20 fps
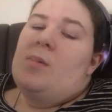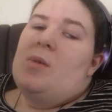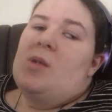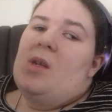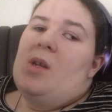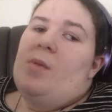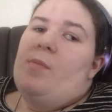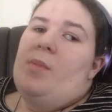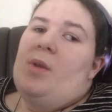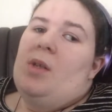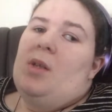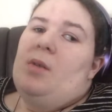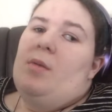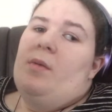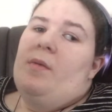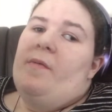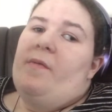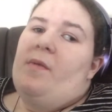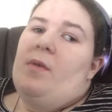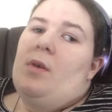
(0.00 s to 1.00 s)
to get me to
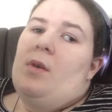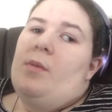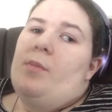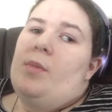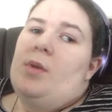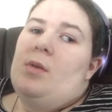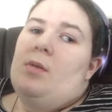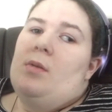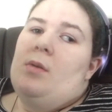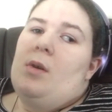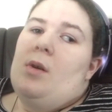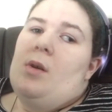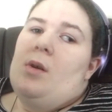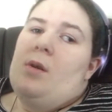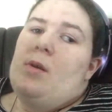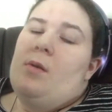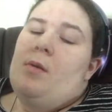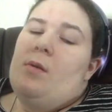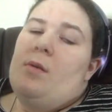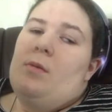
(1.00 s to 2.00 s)
and from
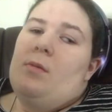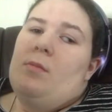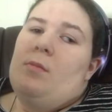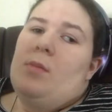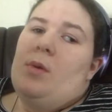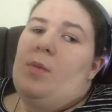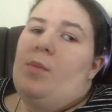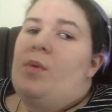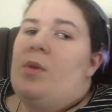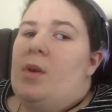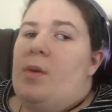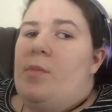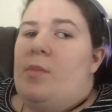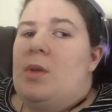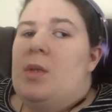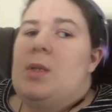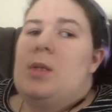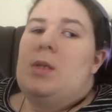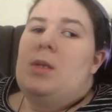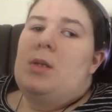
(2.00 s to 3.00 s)

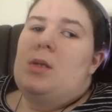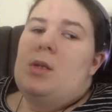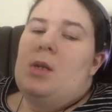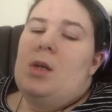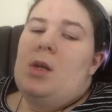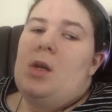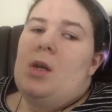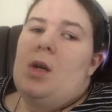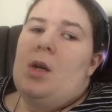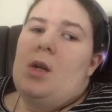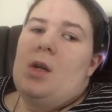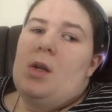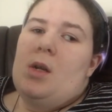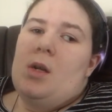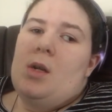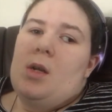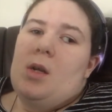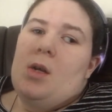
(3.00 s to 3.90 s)
appointments, and